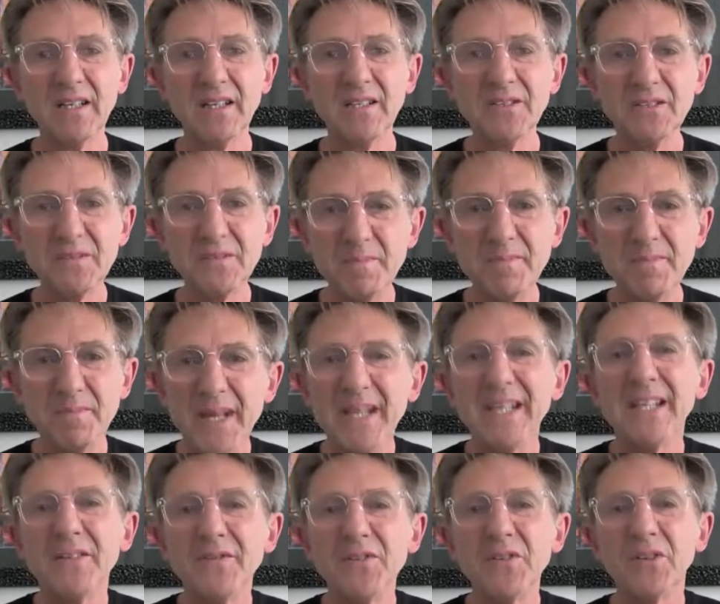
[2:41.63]
Because
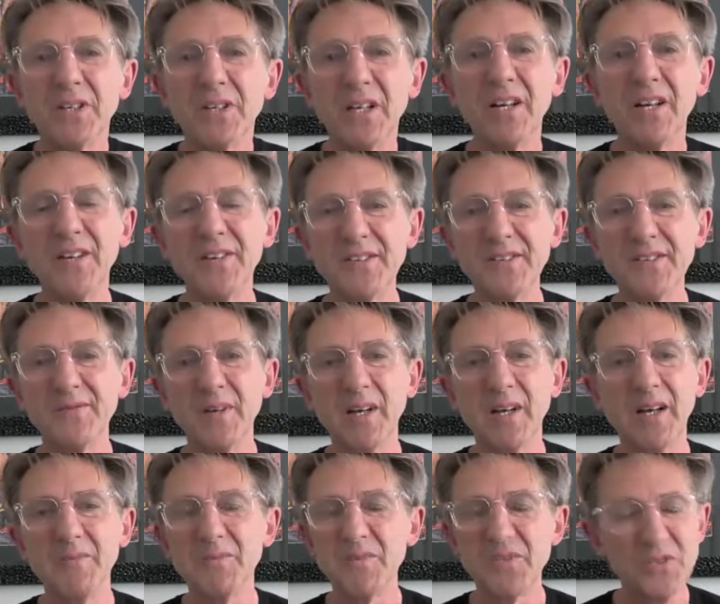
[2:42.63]
many of your clients,
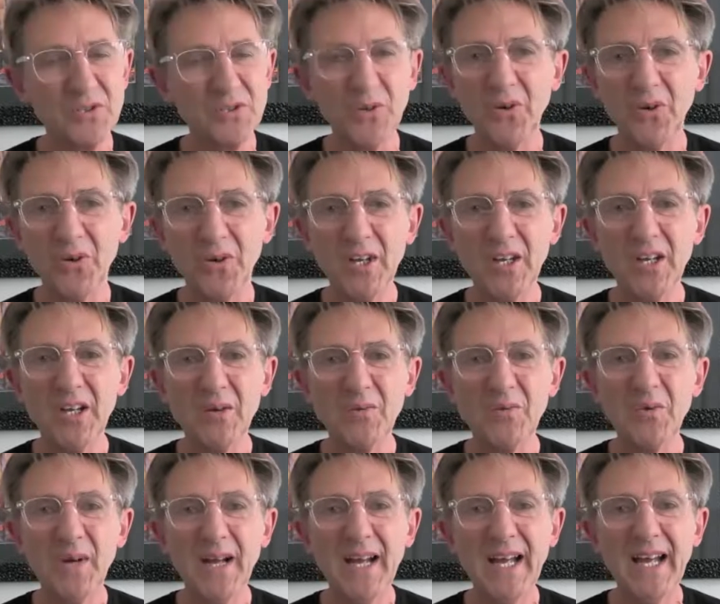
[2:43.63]
I'm sure,
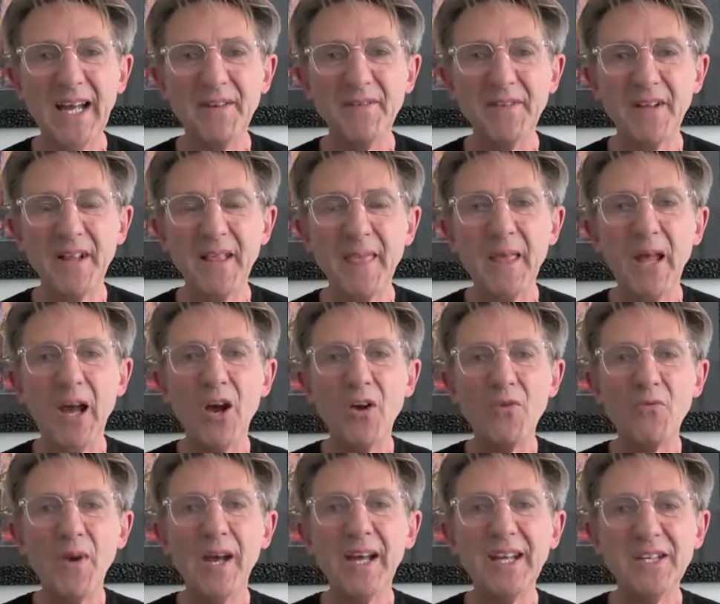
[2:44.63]
will have a
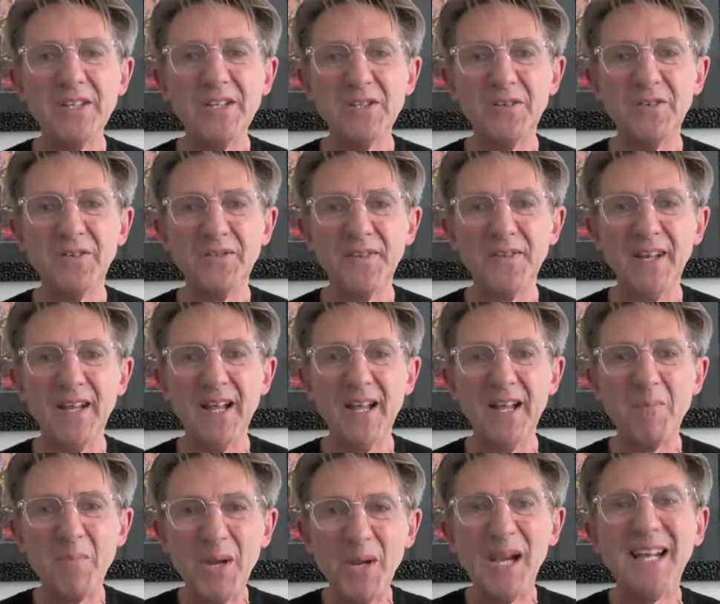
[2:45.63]
range of
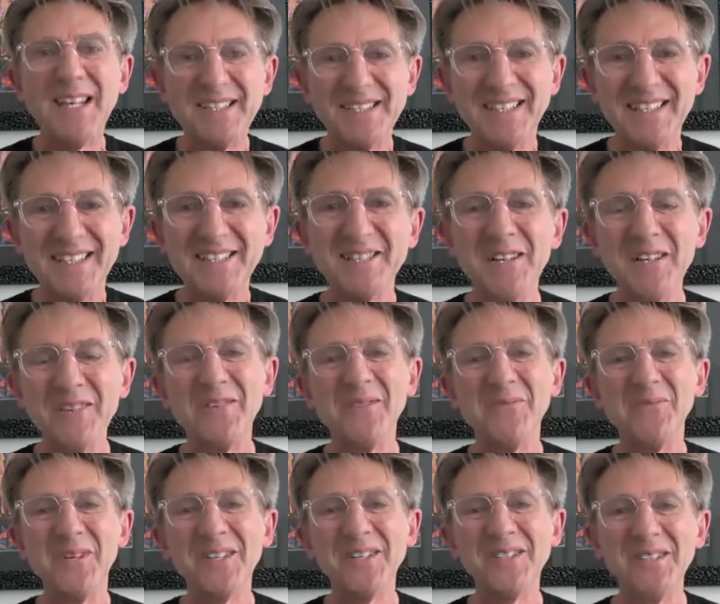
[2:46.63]
places
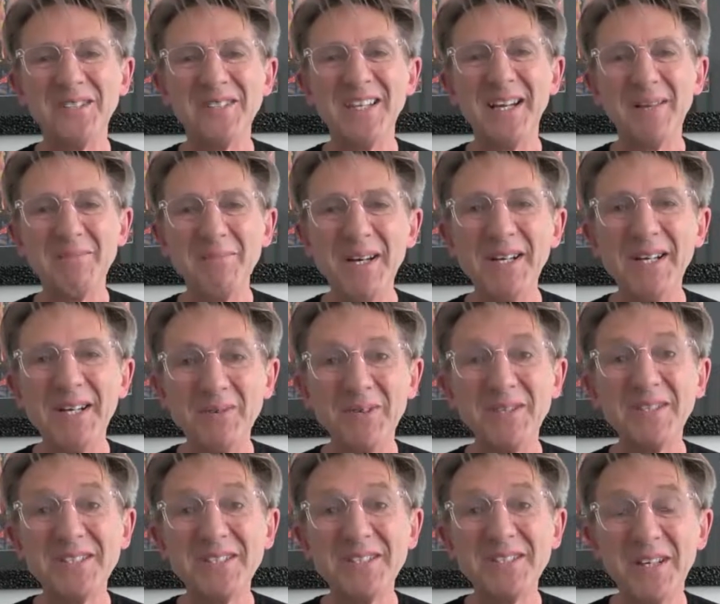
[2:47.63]
from which to take money
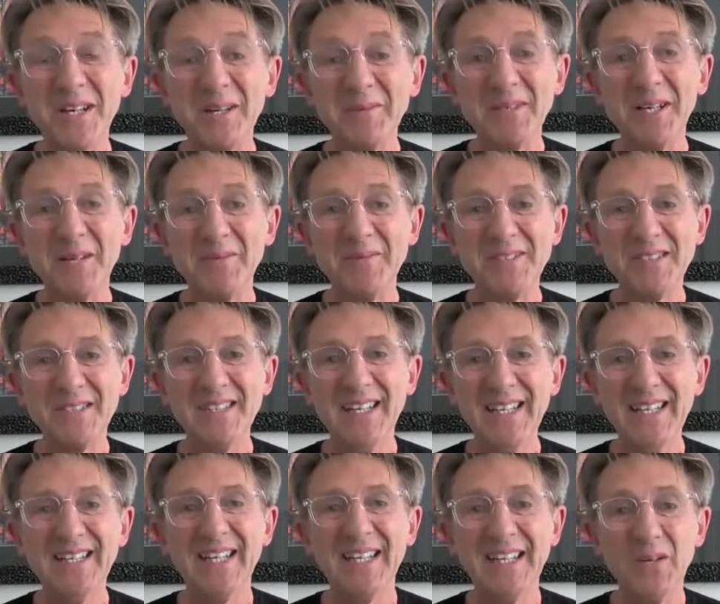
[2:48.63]
when the time comes to
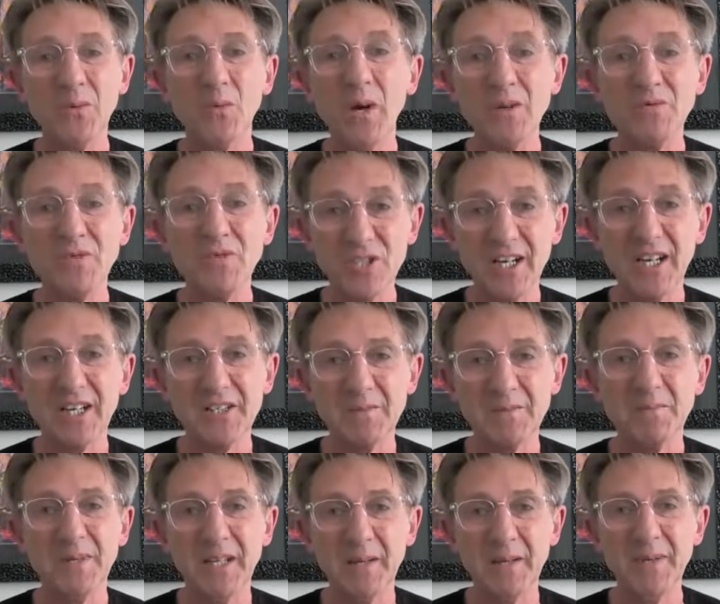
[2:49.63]
take it, and it won't
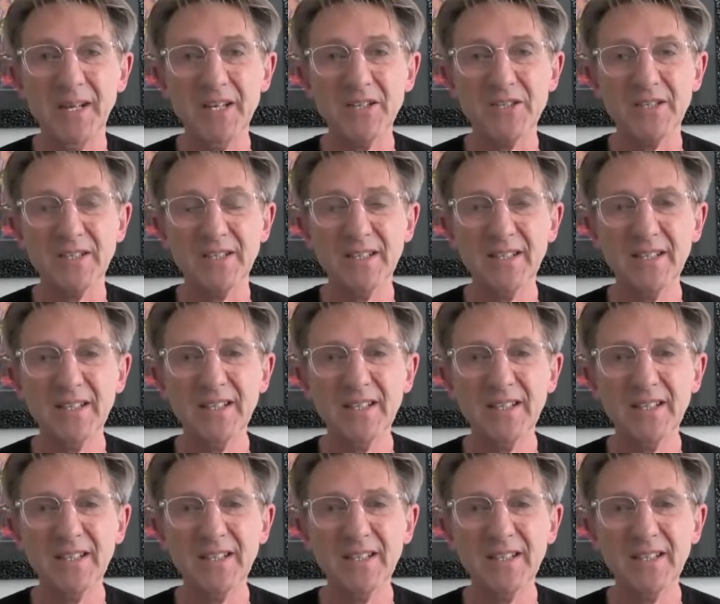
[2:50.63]
just be a pension.